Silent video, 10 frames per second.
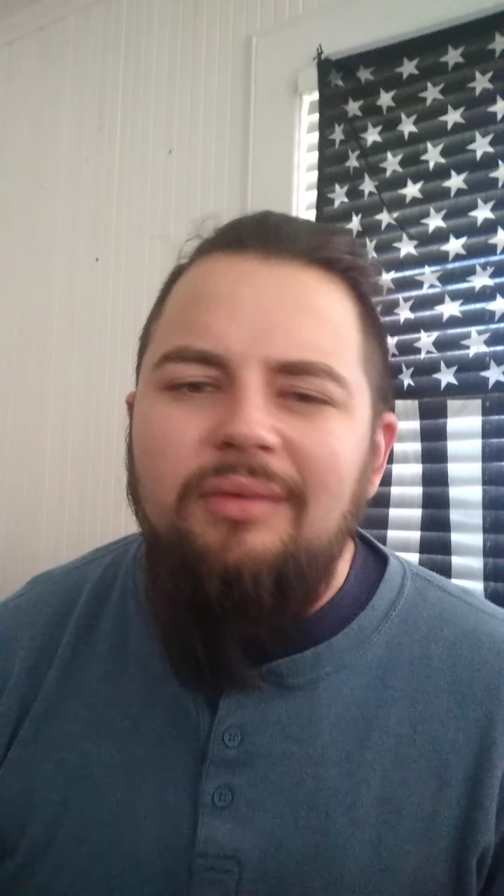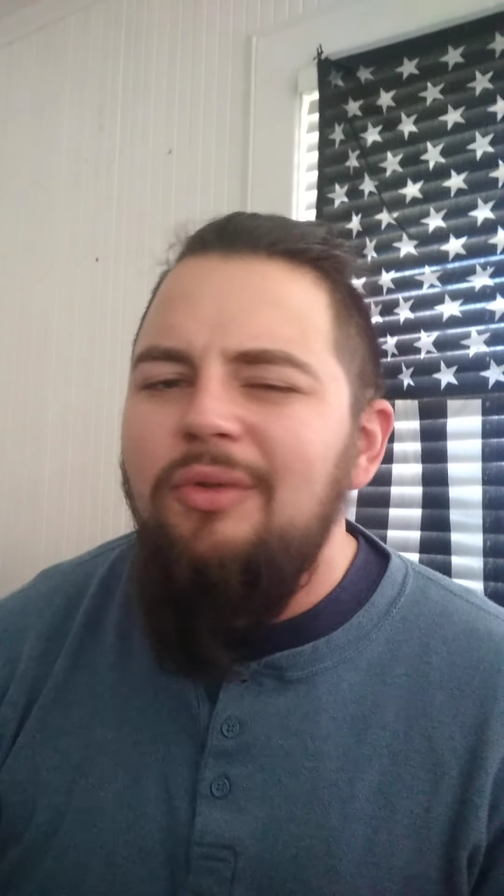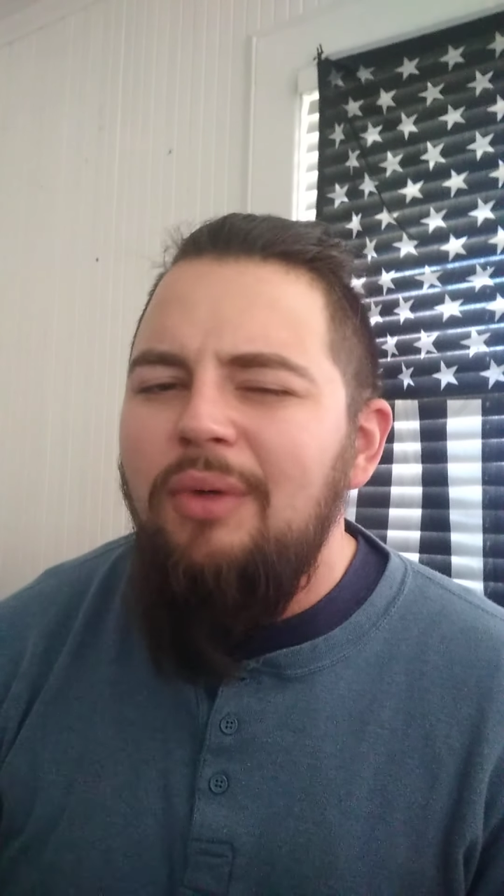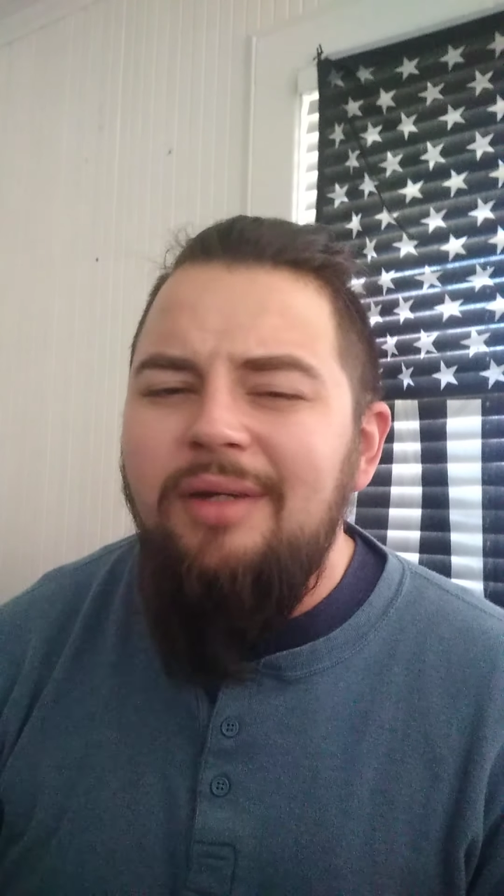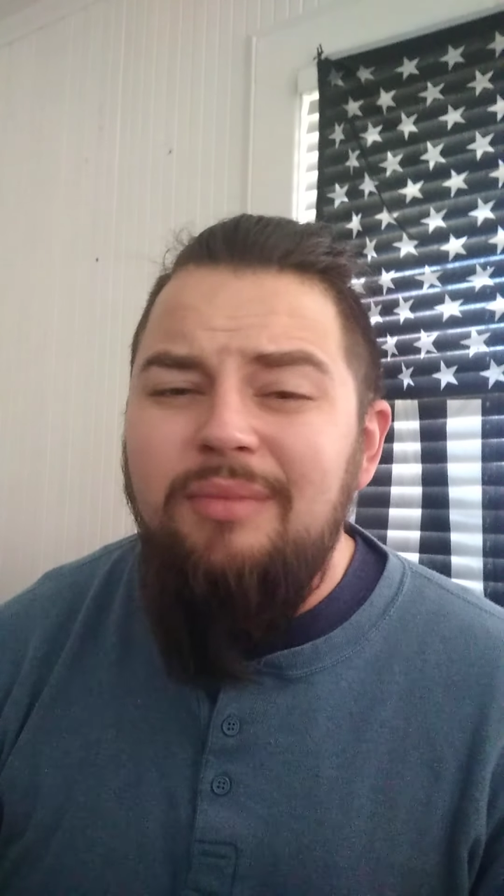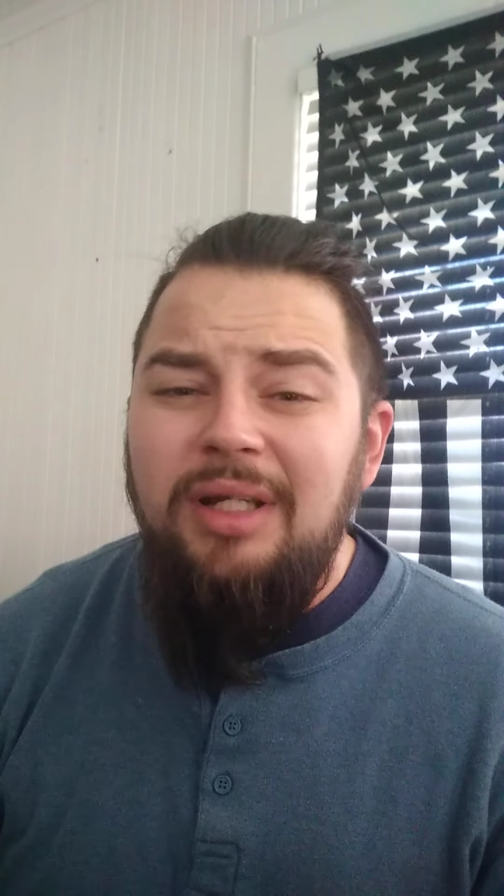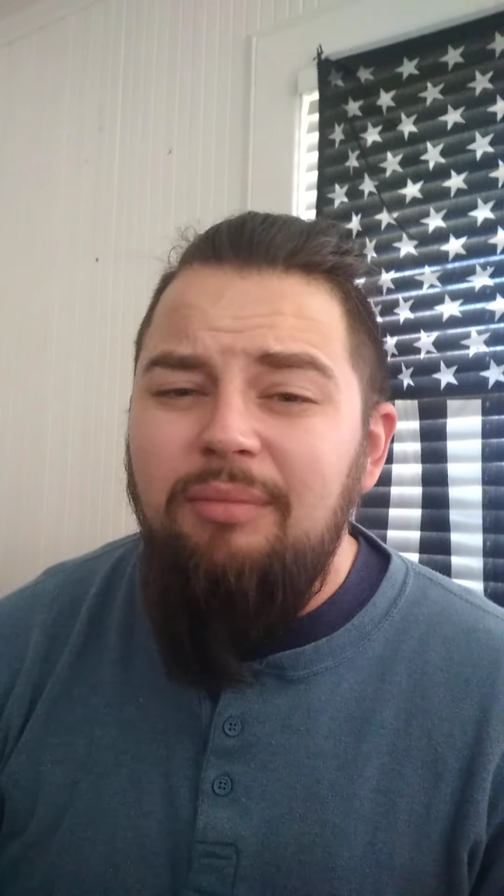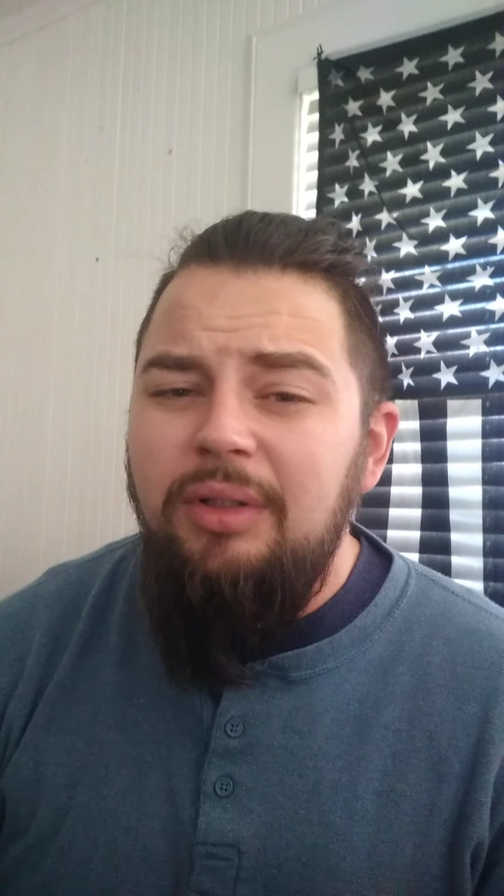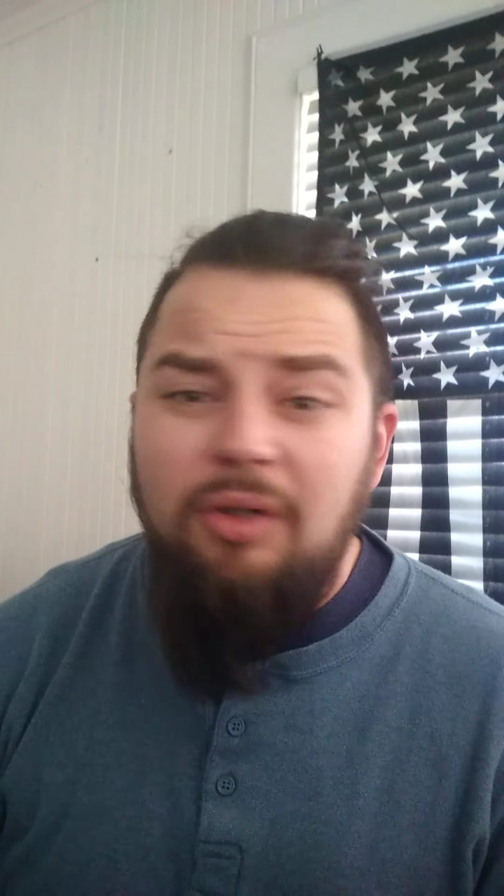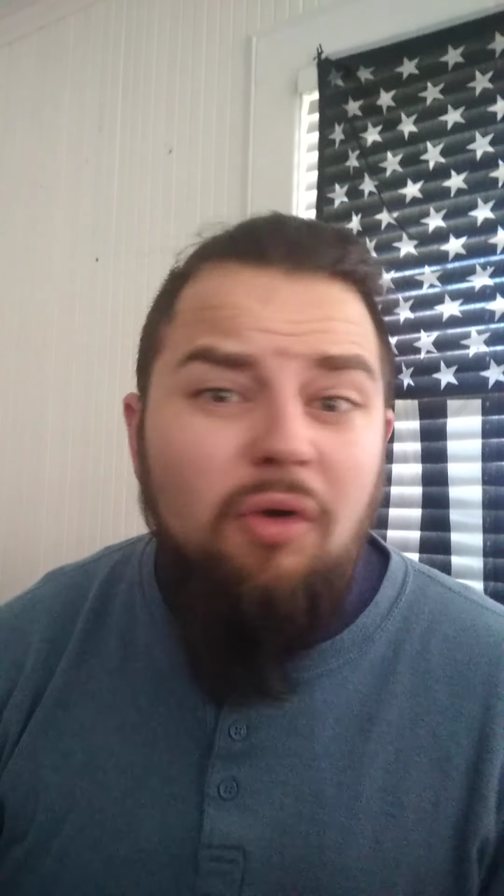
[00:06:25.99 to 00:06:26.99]
you wanted me to
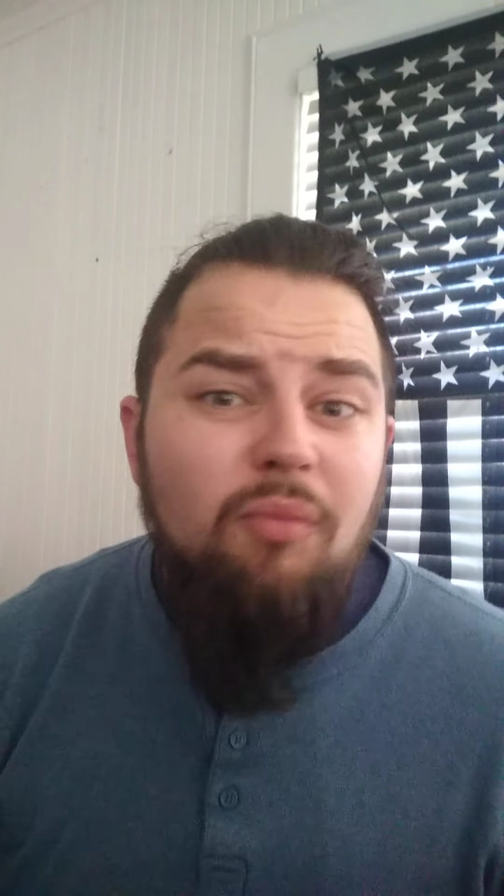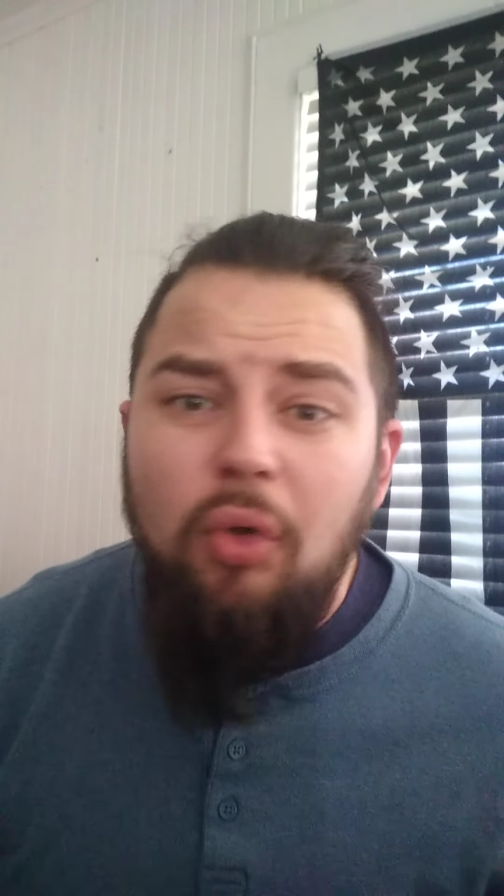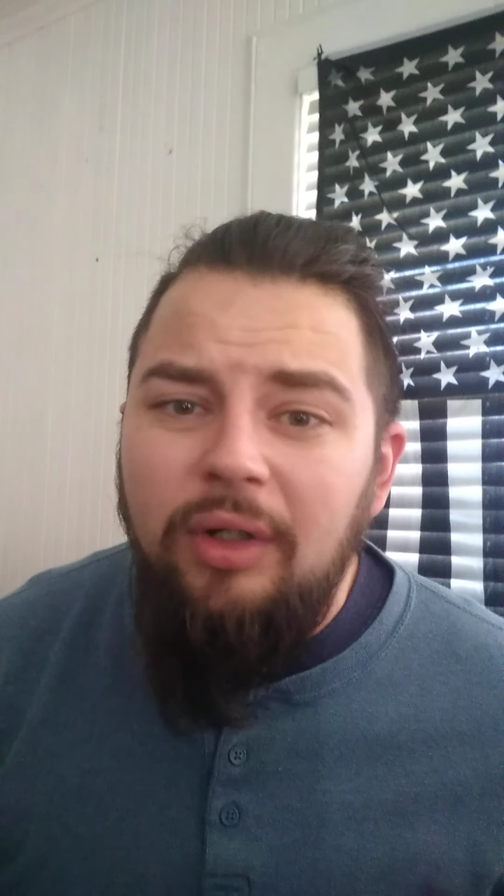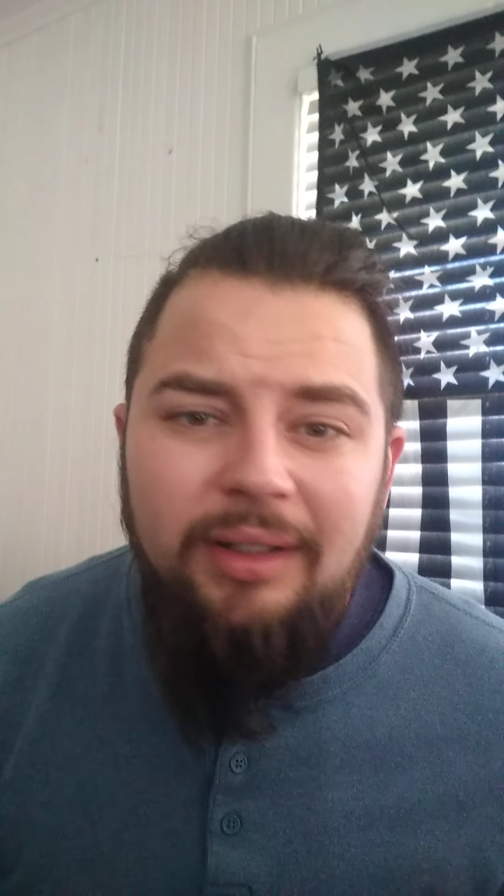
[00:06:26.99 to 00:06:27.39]
go more